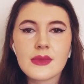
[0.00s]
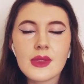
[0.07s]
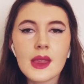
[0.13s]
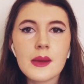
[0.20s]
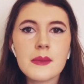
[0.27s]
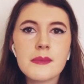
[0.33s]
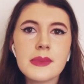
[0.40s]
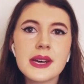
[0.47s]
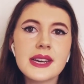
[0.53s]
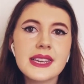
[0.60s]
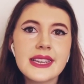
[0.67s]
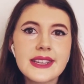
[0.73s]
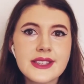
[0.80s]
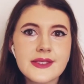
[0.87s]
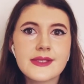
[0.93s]
But
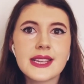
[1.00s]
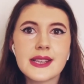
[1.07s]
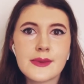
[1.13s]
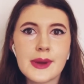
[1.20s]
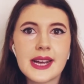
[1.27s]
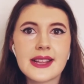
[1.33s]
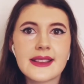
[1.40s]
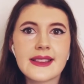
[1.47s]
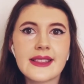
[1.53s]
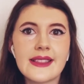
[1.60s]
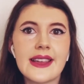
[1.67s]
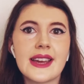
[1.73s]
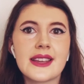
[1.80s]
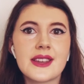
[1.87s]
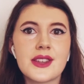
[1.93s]
each of these words
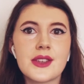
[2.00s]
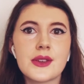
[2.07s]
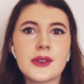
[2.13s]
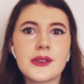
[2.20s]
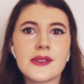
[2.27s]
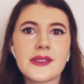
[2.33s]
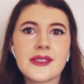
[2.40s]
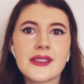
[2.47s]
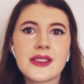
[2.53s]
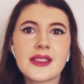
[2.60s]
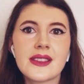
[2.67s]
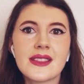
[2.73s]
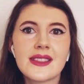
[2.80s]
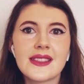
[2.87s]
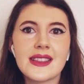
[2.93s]
then used
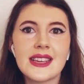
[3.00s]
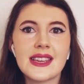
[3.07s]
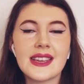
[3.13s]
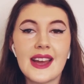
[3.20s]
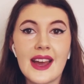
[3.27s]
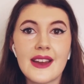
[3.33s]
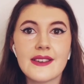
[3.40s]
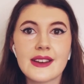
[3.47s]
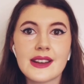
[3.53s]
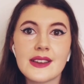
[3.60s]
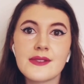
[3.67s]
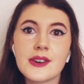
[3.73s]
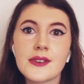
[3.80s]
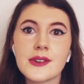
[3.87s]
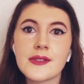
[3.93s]
the
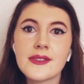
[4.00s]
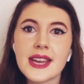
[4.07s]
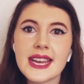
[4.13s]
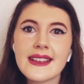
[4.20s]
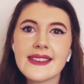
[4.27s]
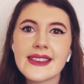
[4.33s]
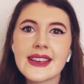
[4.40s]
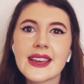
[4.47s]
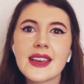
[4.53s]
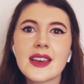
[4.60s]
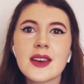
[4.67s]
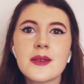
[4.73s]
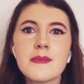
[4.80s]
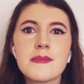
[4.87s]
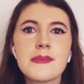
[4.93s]
hieroglyph of a face,
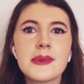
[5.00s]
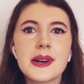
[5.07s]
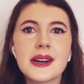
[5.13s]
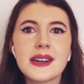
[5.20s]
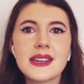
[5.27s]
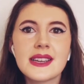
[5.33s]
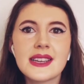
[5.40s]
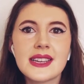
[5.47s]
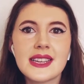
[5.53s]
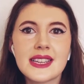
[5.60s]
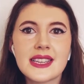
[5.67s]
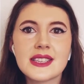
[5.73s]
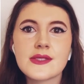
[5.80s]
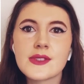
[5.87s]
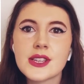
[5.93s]
but in
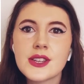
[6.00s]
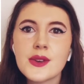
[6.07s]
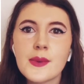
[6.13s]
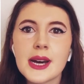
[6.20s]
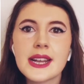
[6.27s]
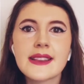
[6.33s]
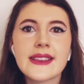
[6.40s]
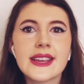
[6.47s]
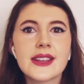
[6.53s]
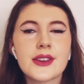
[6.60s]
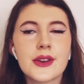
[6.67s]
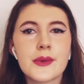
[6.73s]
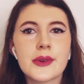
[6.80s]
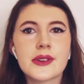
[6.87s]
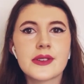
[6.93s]
each of the new words it
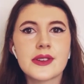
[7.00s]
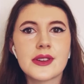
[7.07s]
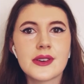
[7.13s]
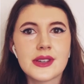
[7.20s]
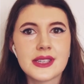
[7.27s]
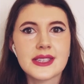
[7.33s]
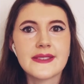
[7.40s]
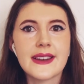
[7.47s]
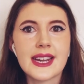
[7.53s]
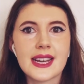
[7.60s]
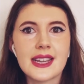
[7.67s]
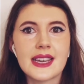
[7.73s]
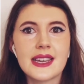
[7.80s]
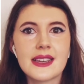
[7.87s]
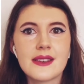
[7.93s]
no longer
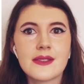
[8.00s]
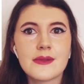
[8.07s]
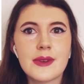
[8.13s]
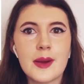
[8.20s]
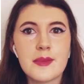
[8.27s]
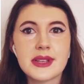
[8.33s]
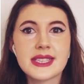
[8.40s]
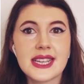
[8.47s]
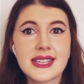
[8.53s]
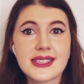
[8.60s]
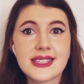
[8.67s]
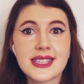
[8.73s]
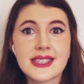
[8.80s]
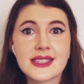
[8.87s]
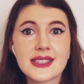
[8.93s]
directly
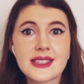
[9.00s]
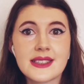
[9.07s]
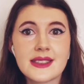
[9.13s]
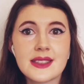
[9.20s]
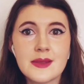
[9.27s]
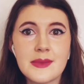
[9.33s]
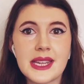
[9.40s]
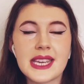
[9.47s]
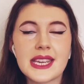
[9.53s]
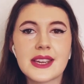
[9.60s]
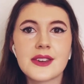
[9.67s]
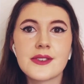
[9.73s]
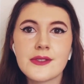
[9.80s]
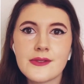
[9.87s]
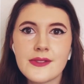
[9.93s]
represented the meaning
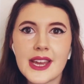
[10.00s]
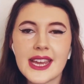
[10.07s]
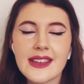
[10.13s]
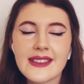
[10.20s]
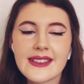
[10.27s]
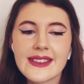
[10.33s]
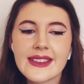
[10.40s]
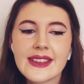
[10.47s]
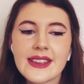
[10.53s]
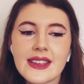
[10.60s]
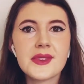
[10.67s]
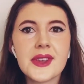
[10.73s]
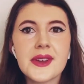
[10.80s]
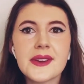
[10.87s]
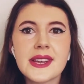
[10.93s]
of face.
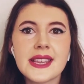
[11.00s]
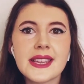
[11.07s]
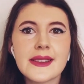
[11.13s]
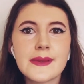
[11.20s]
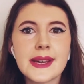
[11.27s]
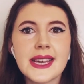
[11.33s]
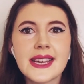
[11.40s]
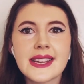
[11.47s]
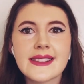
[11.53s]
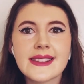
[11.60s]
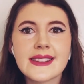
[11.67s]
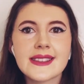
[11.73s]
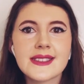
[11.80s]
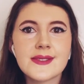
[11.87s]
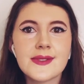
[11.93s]
So in this way, as
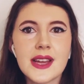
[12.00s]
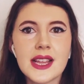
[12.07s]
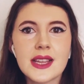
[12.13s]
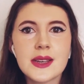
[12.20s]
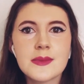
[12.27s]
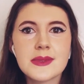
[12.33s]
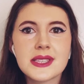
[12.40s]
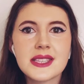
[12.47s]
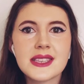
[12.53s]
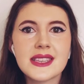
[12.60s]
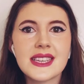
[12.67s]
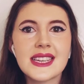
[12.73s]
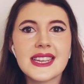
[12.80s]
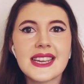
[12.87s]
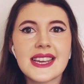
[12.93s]
it developed,
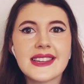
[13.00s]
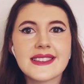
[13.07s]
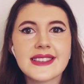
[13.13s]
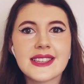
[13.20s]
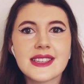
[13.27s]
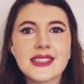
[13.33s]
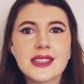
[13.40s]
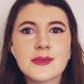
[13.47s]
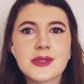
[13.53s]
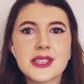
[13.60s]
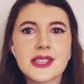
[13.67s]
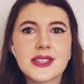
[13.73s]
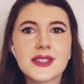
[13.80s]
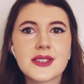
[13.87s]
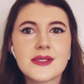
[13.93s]
the ancient
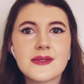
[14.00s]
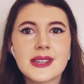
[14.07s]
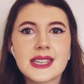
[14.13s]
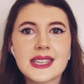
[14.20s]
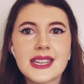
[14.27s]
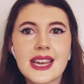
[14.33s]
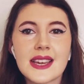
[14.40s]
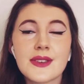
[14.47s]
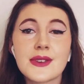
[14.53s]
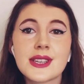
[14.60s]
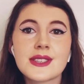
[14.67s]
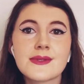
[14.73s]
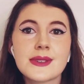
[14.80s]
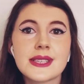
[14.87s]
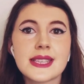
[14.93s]
Egyptian written
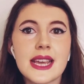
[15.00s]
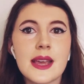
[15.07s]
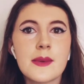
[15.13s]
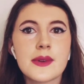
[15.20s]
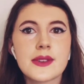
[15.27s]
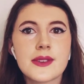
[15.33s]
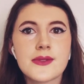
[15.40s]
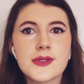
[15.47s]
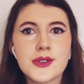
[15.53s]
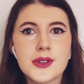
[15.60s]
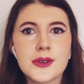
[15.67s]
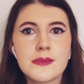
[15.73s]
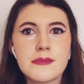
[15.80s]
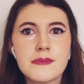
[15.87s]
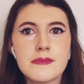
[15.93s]
language was able to
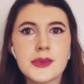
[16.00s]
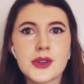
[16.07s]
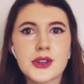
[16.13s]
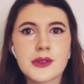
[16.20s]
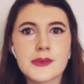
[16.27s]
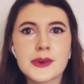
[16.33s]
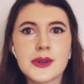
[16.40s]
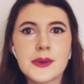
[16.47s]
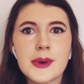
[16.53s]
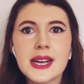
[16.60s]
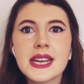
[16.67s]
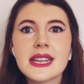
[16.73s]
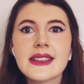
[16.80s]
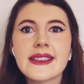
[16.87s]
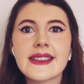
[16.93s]
form more and more
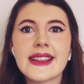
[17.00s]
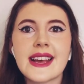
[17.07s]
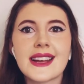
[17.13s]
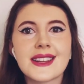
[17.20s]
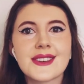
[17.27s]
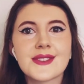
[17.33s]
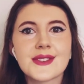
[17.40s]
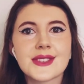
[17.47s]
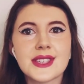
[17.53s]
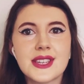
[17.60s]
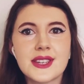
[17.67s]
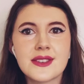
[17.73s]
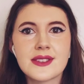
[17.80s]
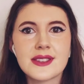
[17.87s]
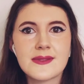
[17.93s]
words, and it
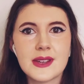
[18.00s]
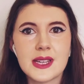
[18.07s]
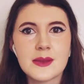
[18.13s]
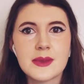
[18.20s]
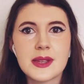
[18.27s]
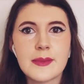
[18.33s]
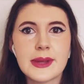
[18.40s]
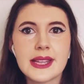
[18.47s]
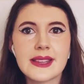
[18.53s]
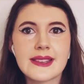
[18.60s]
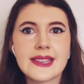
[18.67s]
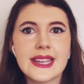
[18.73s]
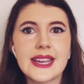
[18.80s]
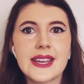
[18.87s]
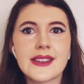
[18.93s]
also developed the
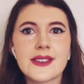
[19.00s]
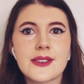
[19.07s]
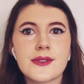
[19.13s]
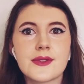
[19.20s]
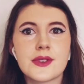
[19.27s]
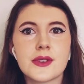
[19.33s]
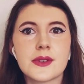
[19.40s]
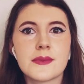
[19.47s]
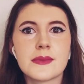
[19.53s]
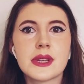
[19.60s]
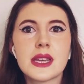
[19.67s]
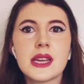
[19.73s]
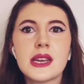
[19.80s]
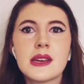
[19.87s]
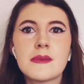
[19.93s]
ability to form
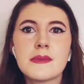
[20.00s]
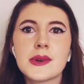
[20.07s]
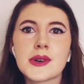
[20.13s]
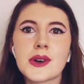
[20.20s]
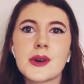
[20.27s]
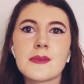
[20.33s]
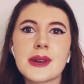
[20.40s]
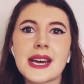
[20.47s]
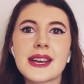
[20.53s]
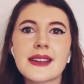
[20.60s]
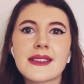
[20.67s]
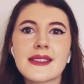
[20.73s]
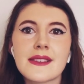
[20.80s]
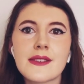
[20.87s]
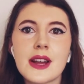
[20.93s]
more
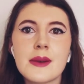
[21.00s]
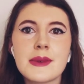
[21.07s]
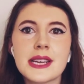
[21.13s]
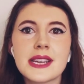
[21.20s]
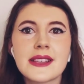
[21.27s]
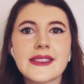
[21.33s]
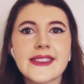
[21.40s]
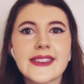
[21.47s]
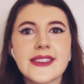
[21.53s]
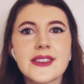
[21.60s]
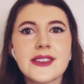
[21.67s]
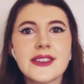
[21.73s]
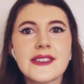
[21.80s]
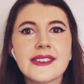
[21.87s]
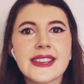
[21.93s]
complex grammar. So
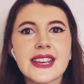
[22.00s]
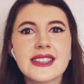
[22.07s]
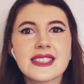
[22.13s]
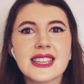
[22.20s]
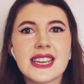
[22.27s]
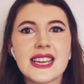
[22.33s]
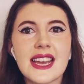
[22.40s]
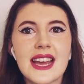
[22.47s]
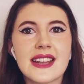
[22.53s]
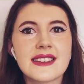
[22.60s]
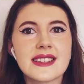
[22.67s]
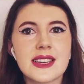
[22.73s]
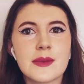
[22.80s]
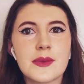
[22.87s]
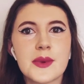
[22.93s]
you essentially
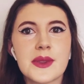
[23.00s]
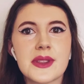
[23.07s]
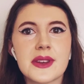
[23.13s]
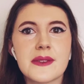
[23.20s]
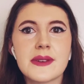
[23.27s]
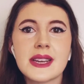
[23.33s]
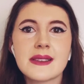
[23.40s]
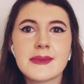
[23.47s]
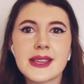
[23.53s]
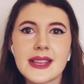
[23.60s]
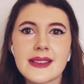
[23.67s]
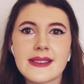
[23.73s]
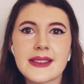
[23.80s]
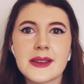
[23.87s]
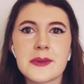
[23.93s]
ended up with a written
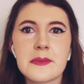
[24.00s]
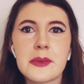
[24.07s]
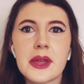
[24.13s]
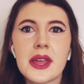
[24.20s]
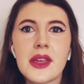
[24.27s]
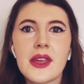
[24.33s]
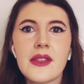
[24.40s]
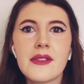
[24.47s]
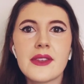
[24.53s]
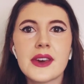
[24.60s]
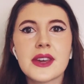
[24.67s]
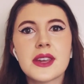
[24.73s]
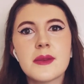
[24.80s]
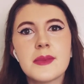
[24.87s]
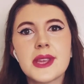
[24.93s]
system
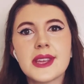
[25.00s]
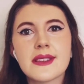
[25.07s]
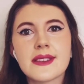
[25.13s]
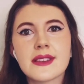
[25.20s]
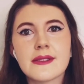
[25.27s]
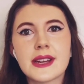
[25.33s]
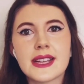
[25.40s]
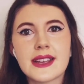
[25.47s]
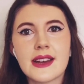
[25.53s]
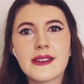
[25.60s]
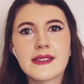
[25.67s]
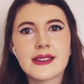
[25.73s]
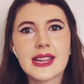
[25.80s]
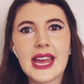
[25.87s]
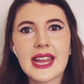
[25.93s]
that could be used to write
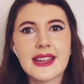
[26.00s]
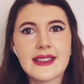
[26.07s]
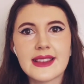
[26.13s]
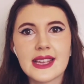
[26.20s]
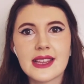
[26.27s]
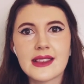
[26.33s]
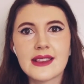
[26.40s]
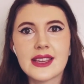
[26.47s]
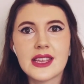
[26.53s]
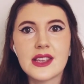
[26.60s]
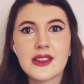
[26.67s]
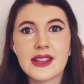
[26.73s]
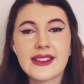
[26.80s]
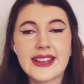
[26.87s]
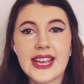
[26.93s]
down anything that
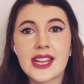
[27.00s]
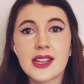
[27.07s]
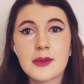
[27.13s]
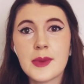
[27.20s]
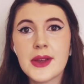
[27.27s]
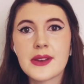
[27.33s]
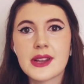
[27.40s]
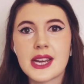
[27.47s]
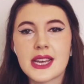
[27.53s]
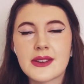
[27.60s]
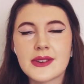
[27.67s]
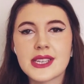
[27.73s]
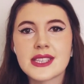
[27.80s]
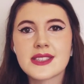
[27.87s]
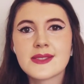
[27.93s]
you could say in the spoken
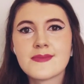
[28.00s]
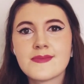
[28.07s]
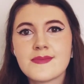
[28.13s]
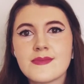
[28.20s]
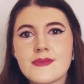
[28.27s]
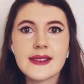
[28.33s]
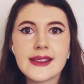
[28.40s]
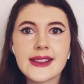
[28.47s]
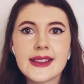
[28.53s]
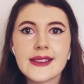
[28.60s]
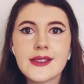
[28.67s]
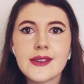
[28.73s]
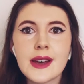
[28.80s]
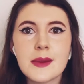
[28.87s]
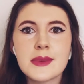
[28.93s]
language. So this
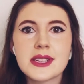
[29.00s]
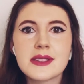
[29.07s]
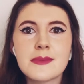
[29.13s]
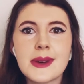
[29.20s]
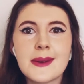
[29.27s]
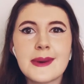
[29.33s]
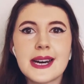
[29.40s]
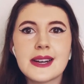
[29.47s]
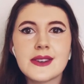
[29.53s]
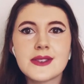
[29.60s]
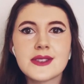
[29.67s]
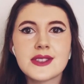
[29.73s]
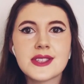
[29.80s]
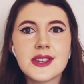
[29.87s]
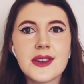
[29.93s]
all happened by
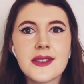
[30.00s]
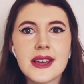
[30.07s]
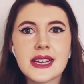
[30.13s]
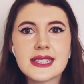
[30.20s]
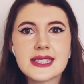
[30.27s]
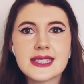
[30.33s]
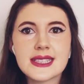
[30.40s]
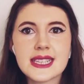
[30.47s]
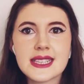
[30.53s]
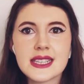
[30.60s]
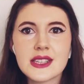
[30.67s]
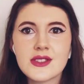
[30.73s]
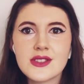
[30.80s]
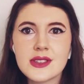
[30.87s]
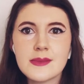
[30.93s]
about
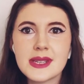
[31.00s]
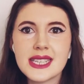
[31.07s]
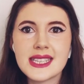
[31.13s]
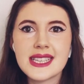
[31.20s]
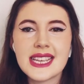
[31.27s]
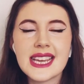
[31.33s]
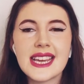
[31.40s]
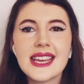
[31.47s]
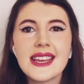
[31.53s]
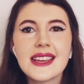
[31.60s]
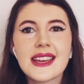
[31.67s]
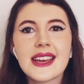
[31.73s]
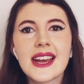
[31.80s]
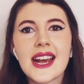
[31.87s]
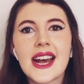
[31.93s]
2600 BCE,
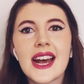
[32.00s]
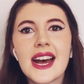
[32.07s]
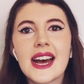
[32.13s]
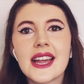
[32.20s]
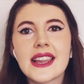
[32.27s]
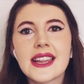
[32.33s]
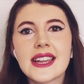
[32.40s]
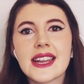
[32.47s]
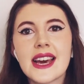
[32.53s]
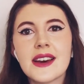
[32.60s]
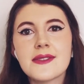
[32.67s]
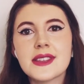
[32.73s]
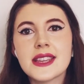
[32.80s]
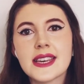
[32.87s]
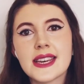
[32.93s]
And then
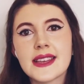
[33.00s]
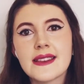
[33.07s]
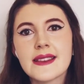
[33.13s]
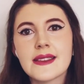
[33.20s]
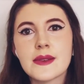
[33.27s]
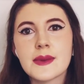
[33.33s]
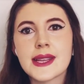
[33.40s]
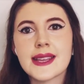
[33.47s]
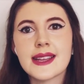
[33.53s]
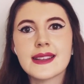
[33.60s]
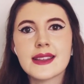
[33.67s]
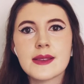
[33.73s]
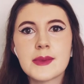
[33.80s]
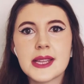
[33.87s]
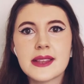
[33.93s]
after this, we tend
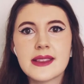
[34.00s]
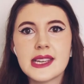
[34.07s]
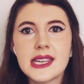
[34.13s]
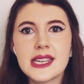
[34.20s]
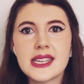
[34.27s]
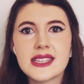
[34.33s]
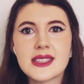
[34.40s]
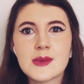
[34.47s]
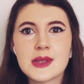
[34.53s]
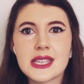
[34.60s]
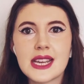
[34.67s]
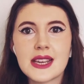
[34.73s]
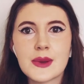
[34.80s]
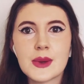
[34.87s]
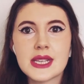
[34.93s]
to split the Egyptian
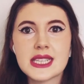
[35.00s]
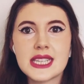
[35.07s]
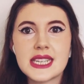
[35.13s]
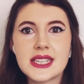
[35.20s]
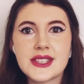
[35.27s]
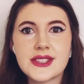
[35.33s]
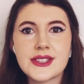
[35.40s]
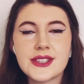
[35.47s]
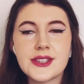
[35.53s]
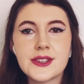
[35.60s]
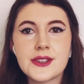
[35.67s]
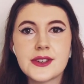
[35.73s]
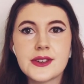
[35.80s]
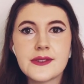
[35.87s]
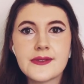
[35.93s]
language
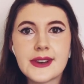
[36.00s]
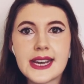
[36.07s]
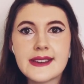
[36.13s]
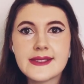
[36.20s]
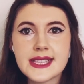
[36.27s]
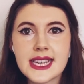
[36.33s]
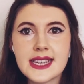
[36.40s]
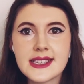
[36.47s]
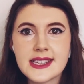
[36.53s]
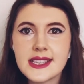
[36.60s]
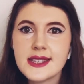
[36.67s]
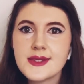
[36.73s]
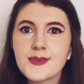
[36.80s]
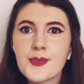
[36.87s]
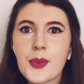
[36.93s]
into 5
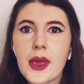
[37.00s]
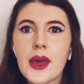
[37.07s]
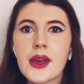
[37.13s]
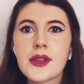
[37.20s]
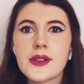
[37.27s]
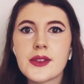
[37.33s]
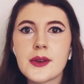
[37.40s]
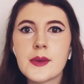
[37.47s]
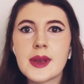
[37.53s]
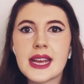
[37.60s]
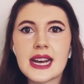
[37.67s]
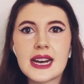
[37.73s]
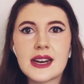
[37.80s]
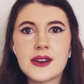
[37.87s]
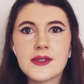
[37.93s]
stages. So we
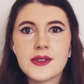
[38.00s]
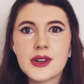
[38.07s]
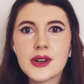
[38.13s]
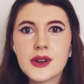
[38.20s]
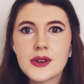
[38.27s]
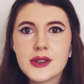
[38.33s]
have Old